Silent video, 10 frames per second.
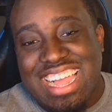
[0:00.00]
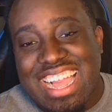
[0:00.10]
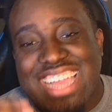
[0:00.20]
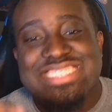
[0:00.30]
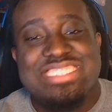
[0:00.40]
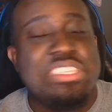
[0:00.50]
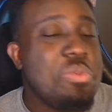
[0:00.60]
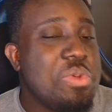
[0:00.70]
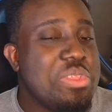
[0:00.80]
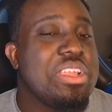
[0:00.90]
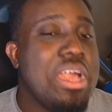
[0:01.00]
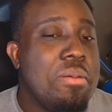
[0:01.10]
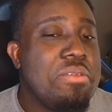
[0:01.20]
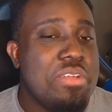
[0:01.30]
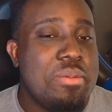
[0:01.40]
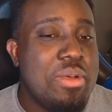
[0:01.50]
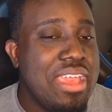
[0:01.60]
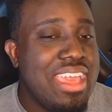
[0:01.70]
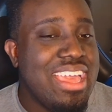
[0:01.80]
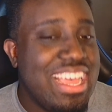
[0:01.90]
I see where they're coming from.
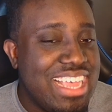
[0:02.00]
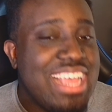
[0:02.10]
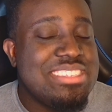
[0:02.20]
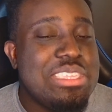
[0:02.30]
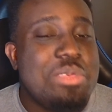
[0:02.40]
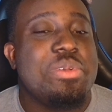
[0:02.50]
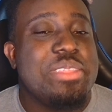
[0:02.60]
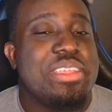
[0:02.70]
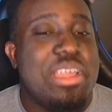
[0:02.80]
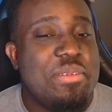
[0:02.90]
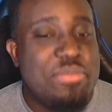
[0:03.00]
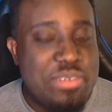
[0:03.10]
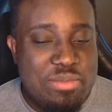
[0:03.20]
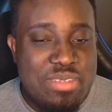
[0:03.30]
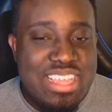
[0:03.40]
Okay, I, I see where they're coming from,